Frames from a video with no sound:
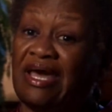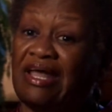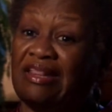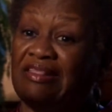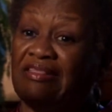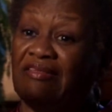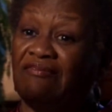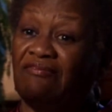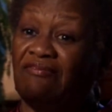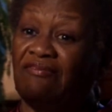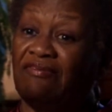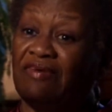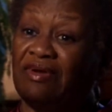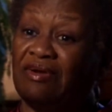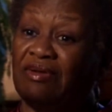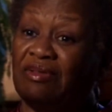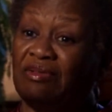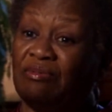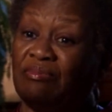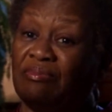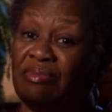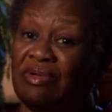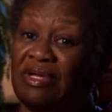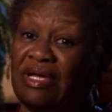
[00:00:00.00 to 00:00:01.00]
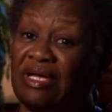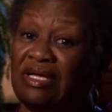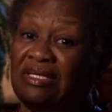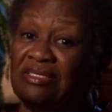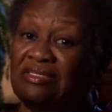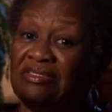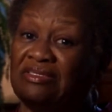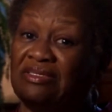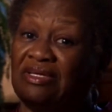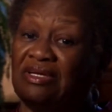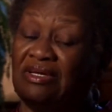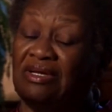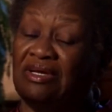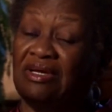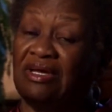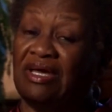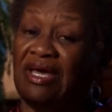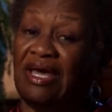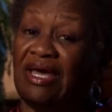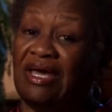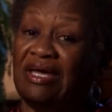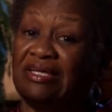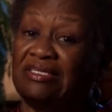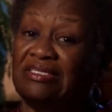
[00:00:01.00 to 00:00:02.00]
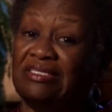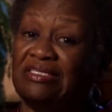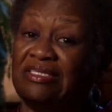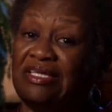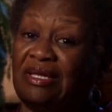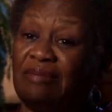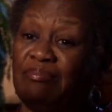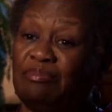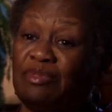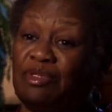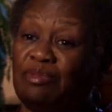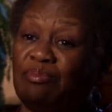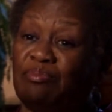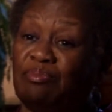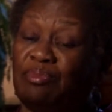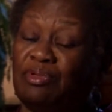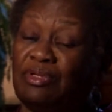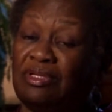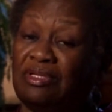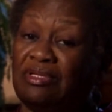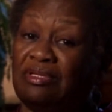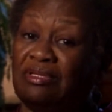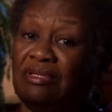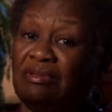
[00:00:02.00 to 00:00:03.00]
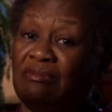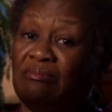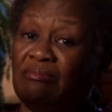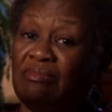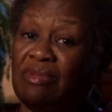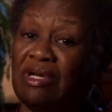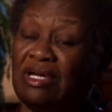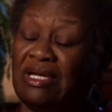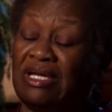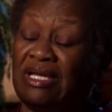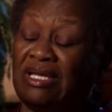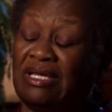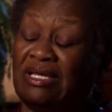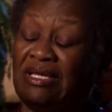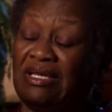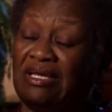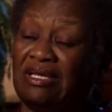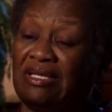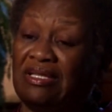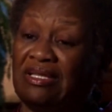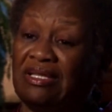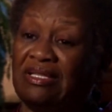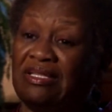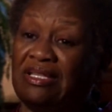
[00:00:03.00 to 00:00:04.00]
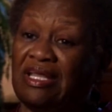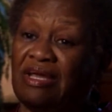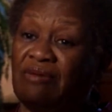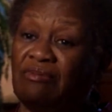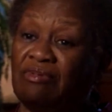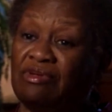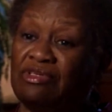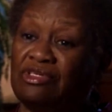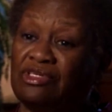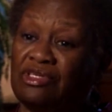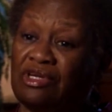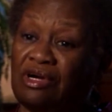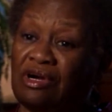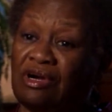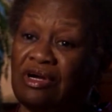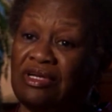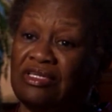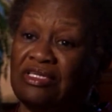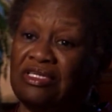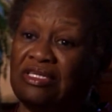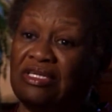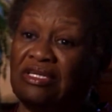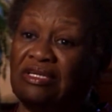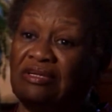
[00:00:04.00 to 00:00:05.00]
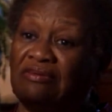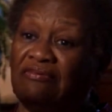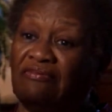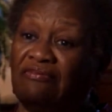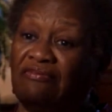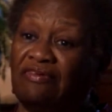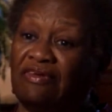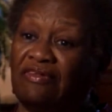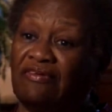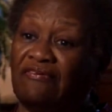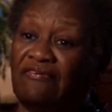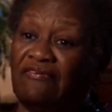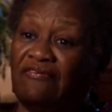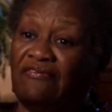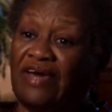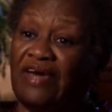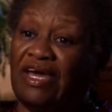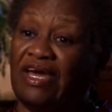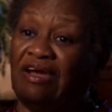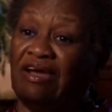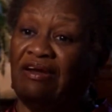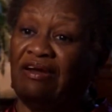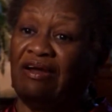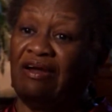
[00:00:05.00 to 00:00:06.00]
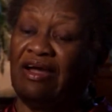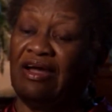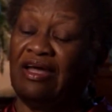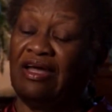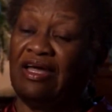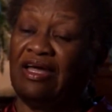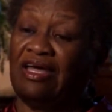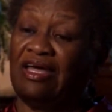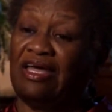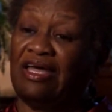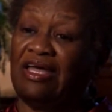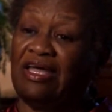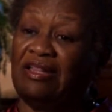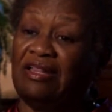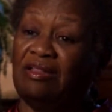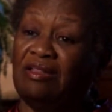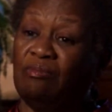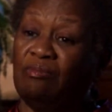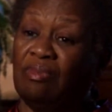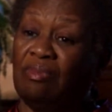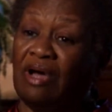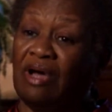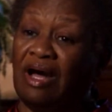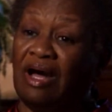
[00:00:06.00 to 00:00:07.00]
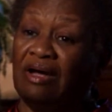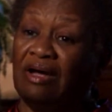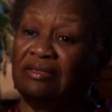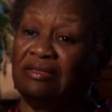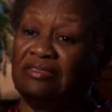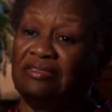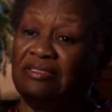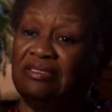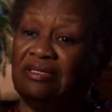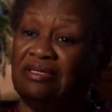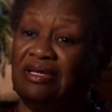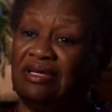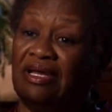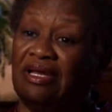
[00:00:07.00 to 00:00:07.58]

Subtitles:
at the front of the bus, except to put the money that they were charging for the fare in the box,